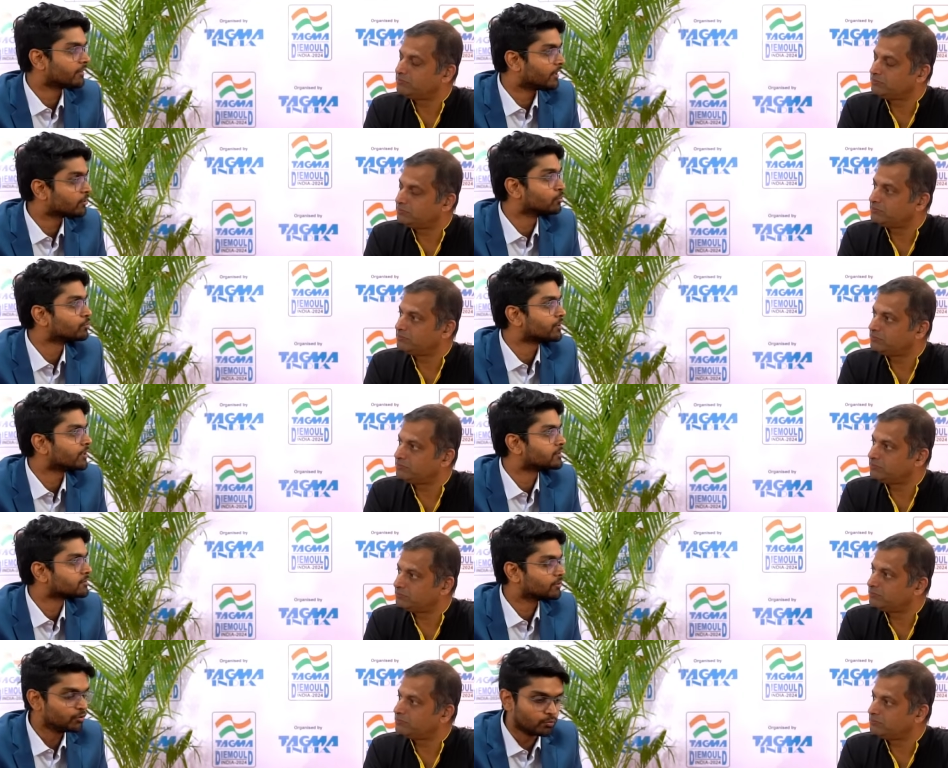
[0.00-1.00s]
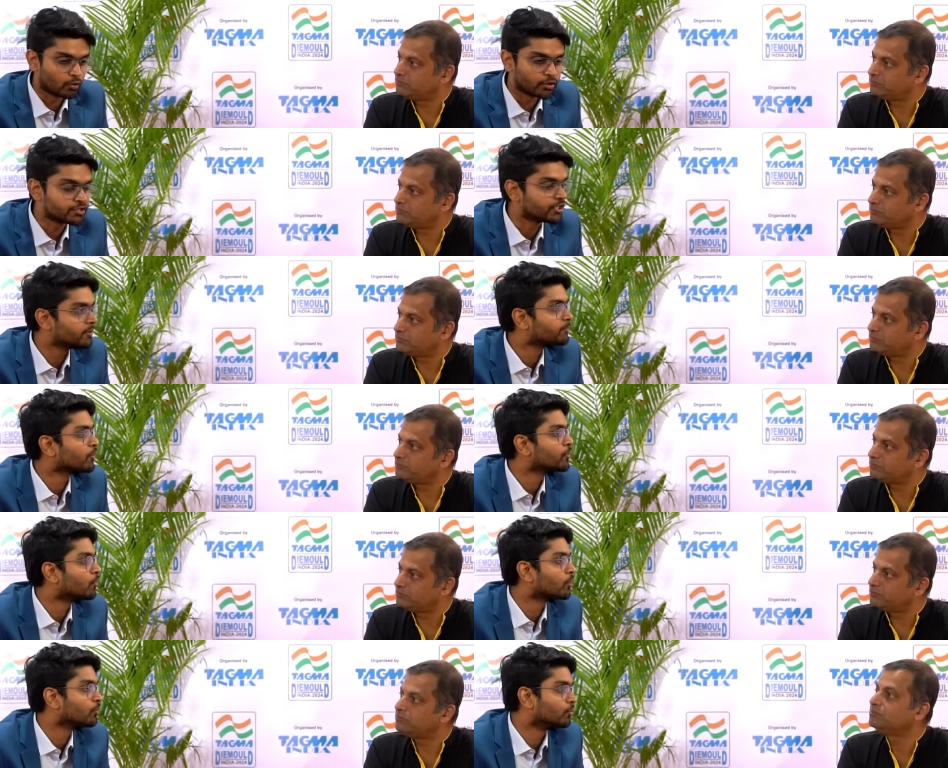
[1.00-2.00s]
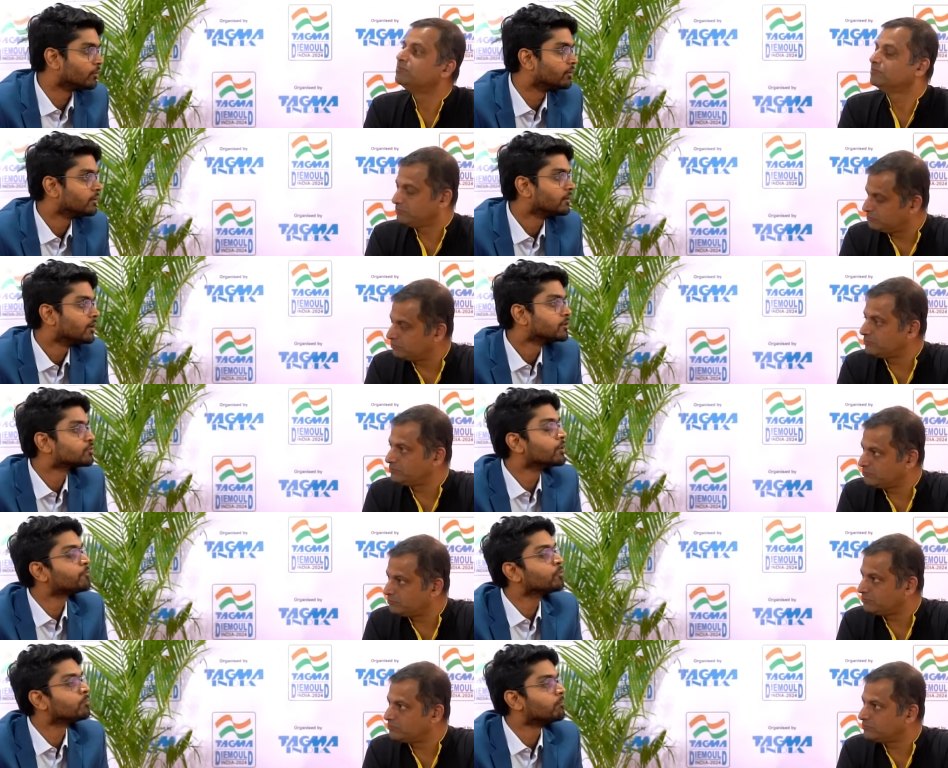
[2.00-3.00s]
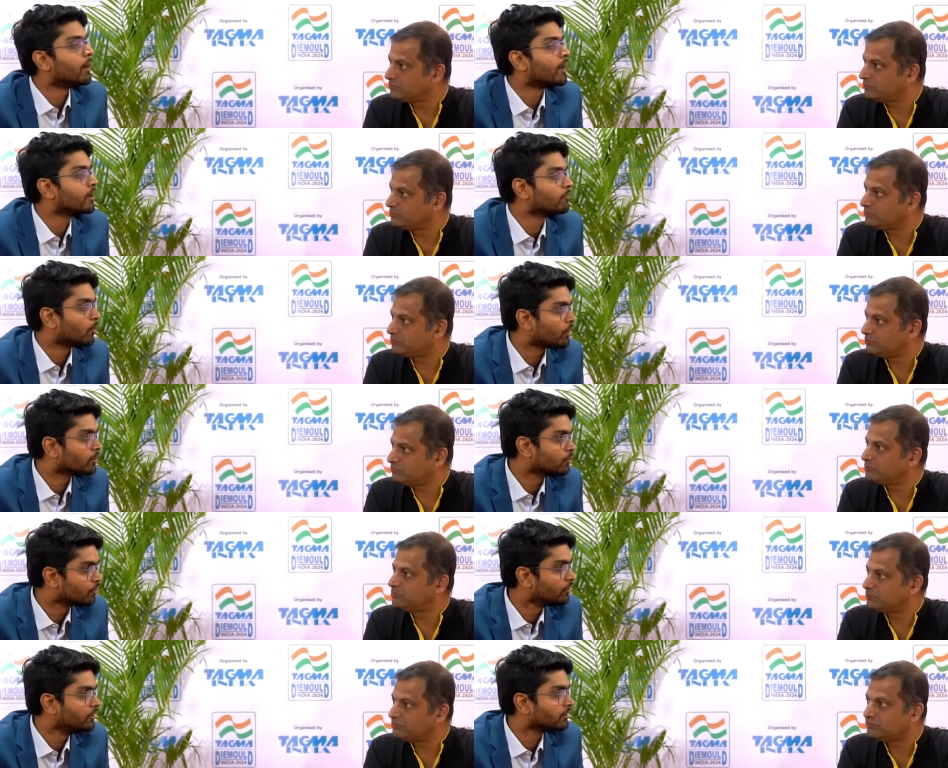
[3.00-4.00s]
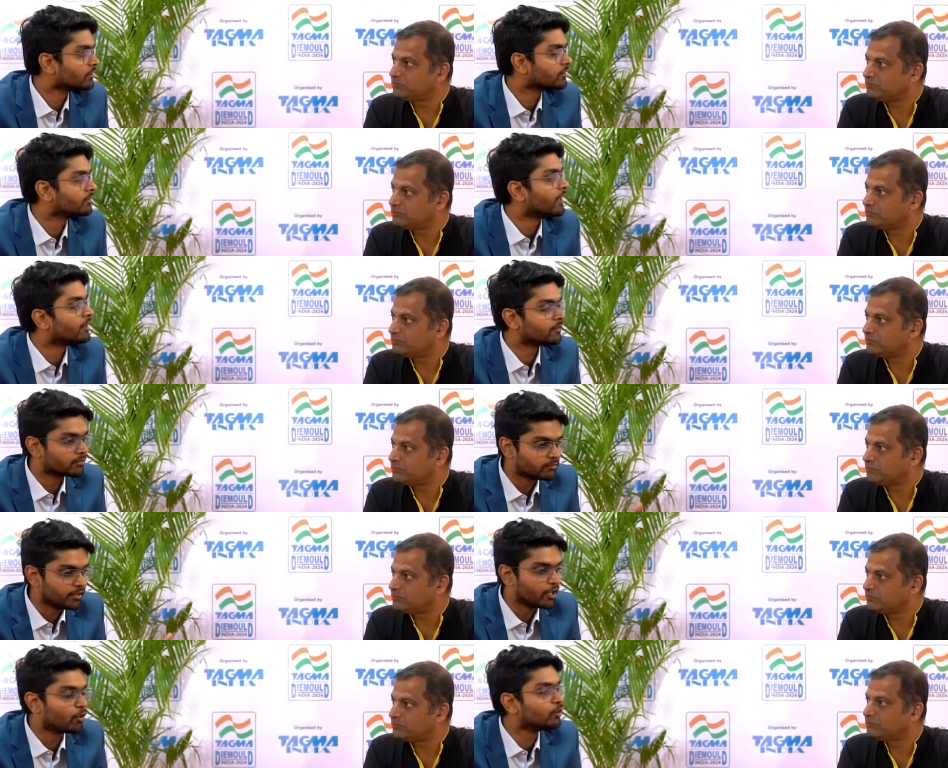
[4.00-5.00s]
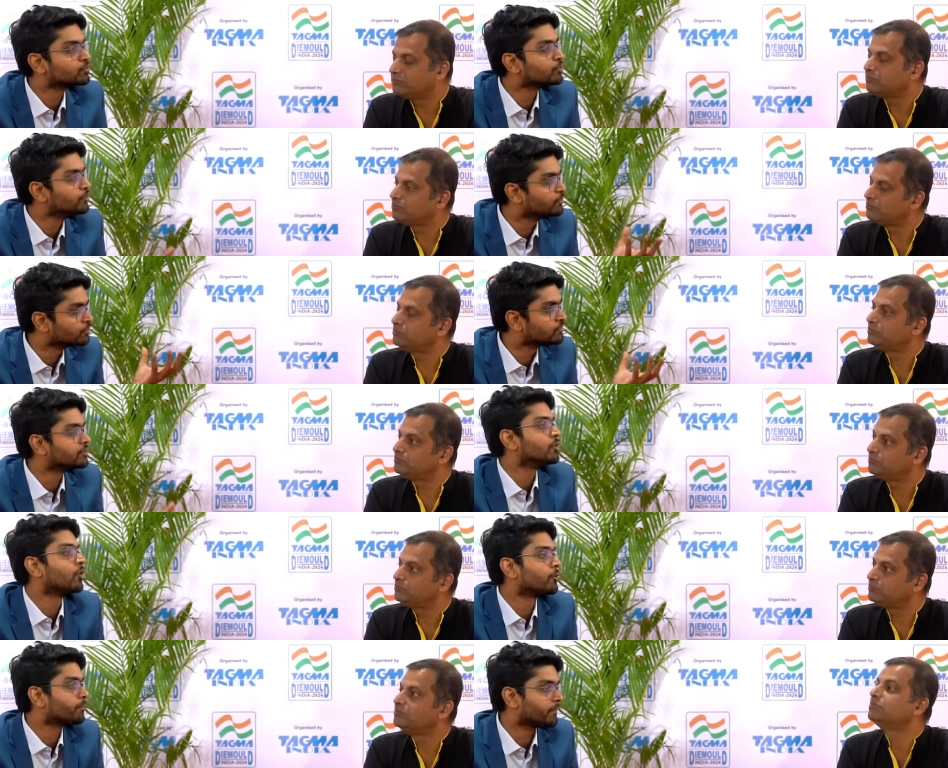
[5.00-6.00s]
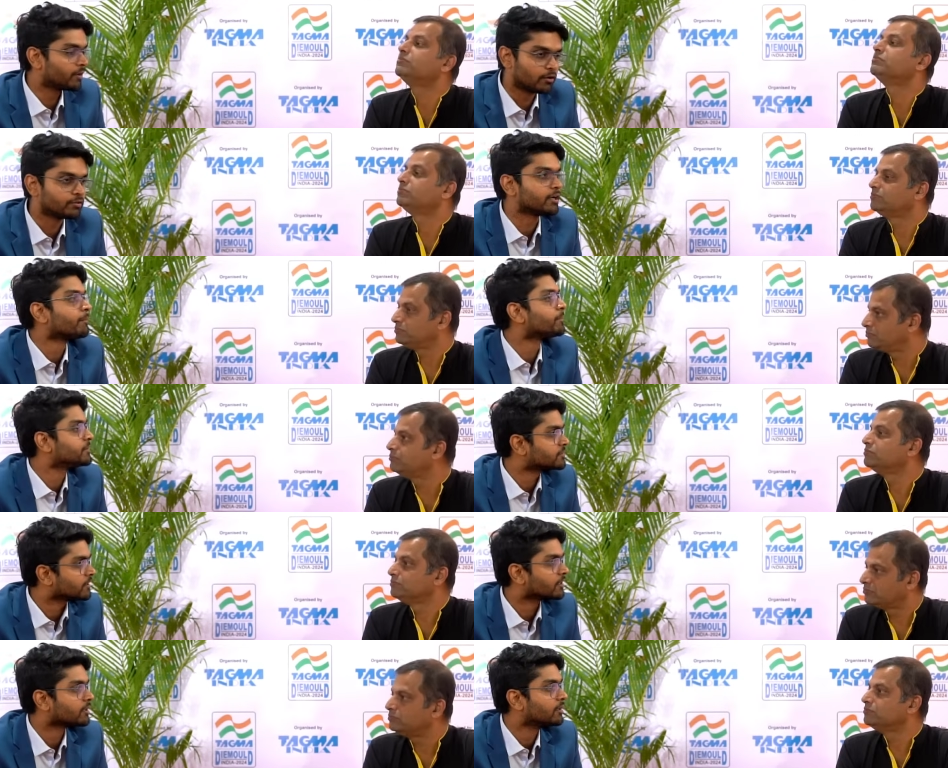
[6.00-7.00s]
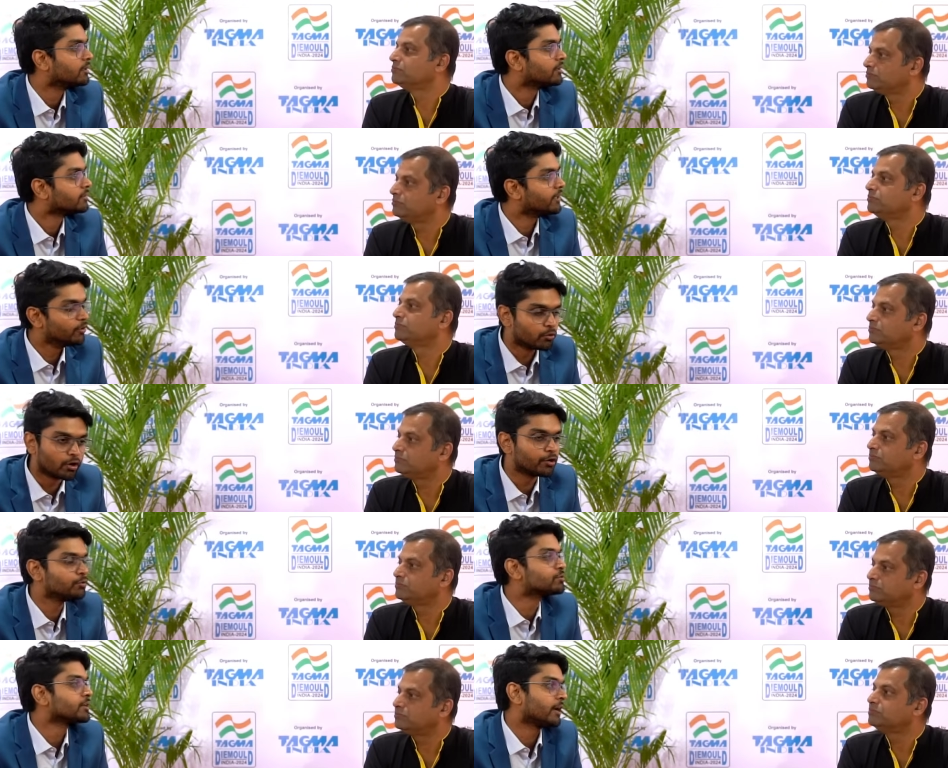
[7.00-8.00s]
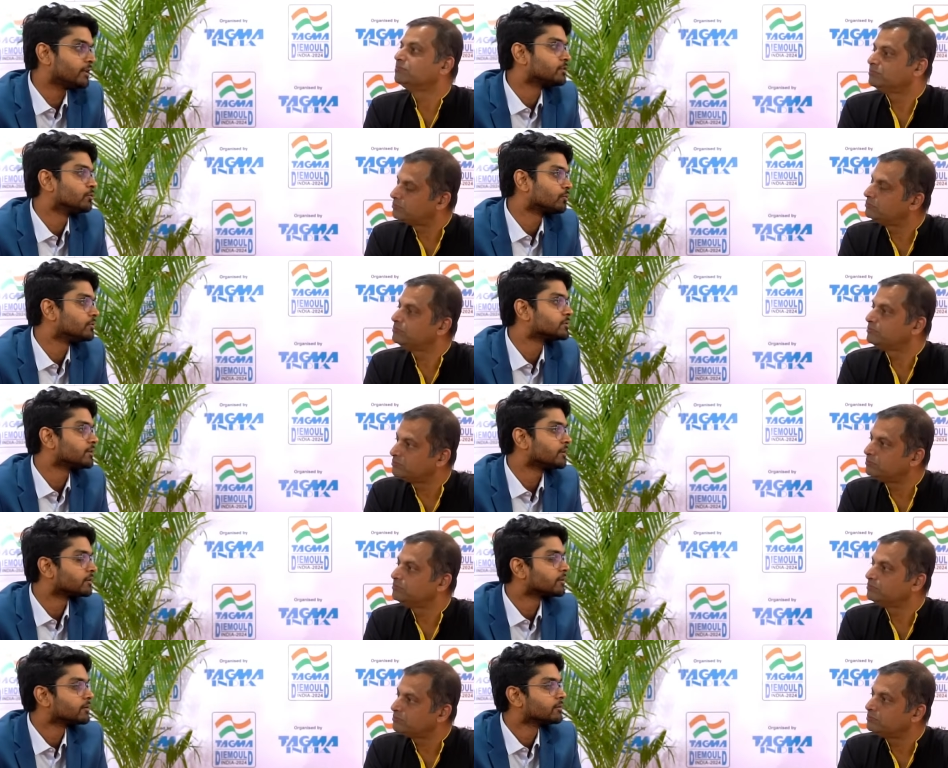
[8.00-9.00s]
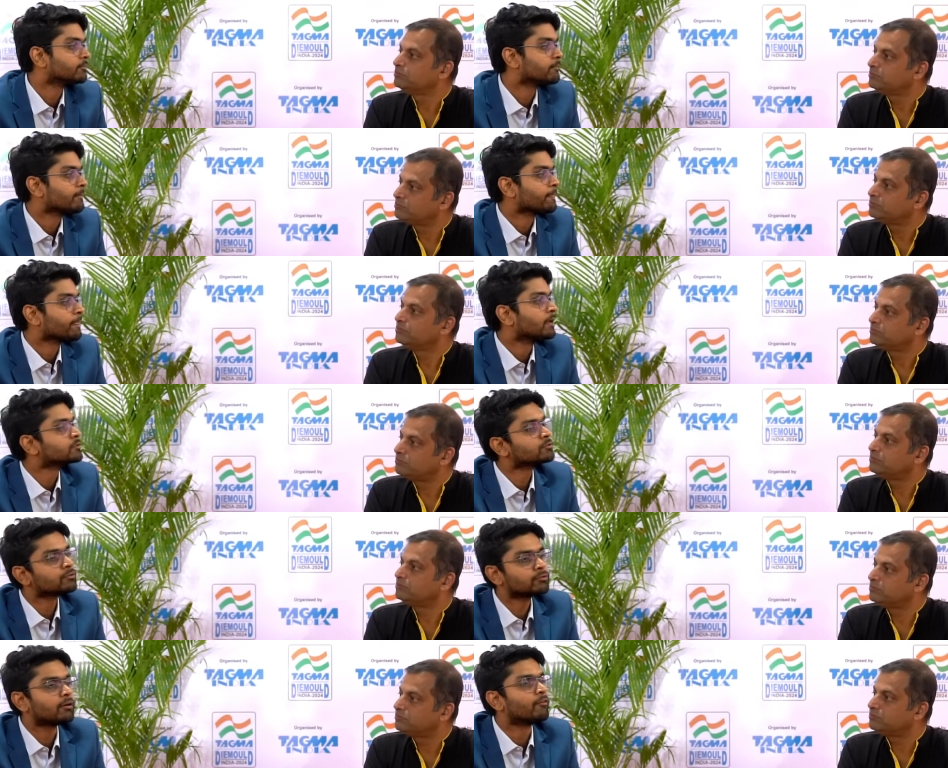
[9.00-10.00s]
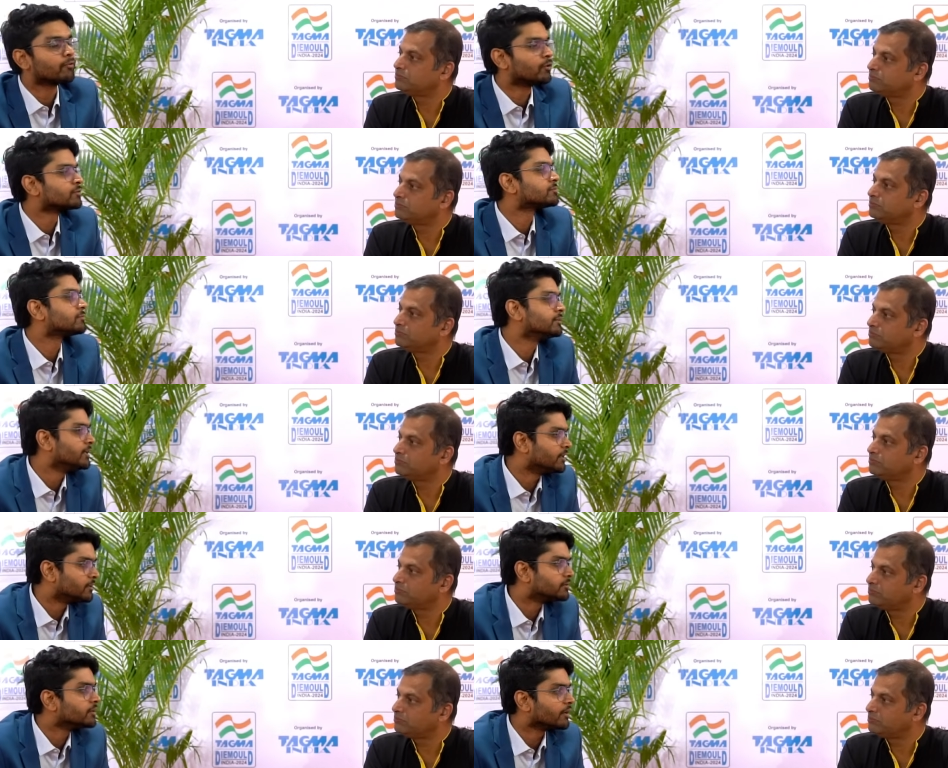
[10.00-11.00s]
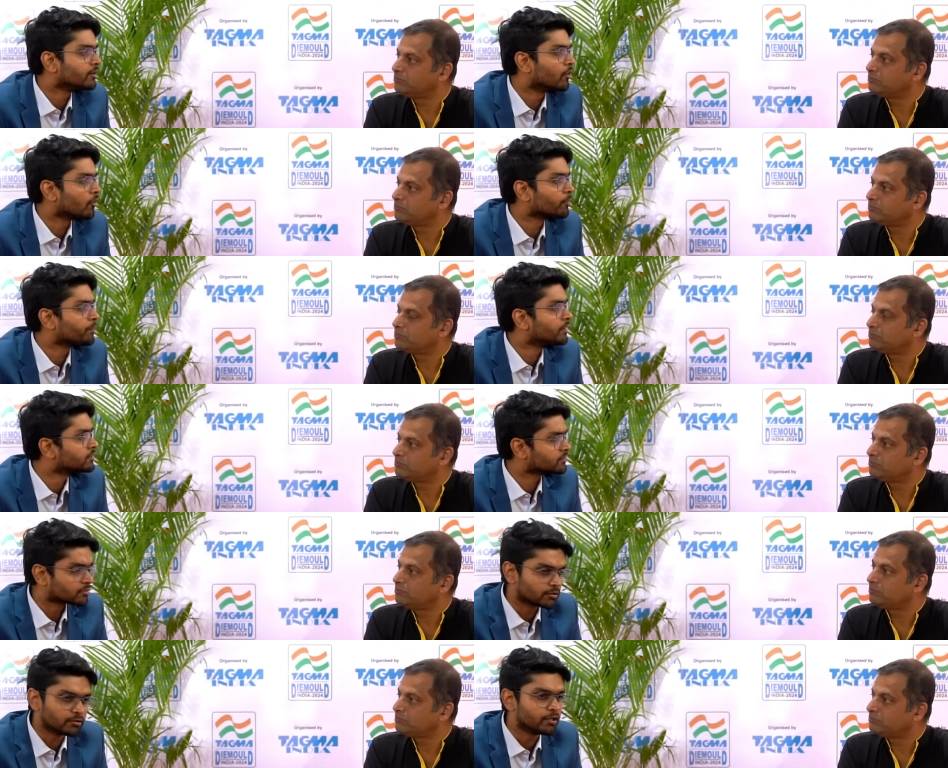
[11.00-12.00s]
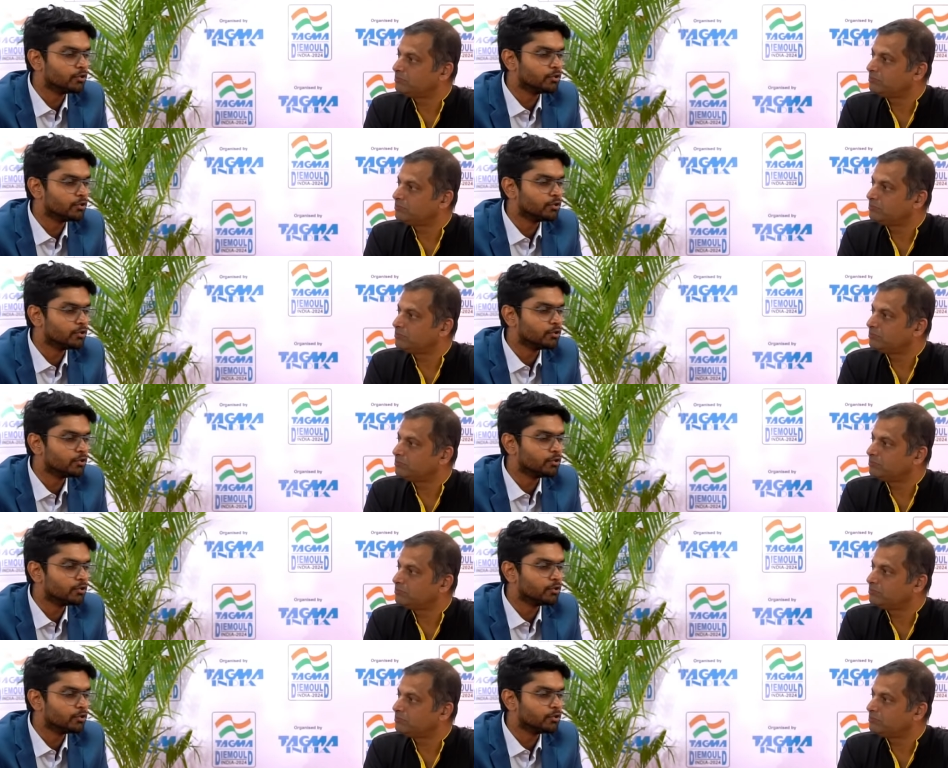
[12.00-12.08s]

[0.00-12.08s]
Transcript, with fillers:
Speaker 1: there are two things: you want cheap or you want good. So if you buy want good, then they also use European or Japanese steel. They do not use Chinese local steel. So of course the Europeans, the